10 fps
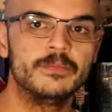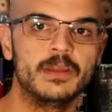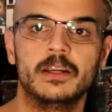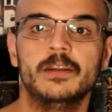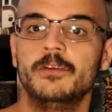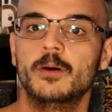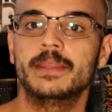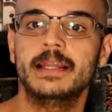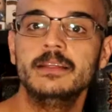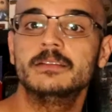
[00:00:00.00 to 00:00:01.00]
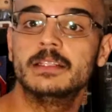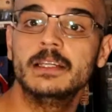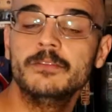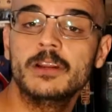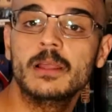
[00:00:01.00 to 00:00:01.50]
I don't even know what that is. I didn't
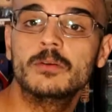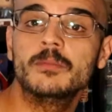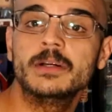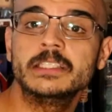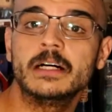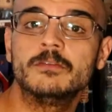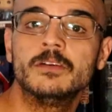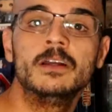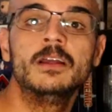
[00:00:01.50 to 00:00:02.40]
even know that was on my shelf.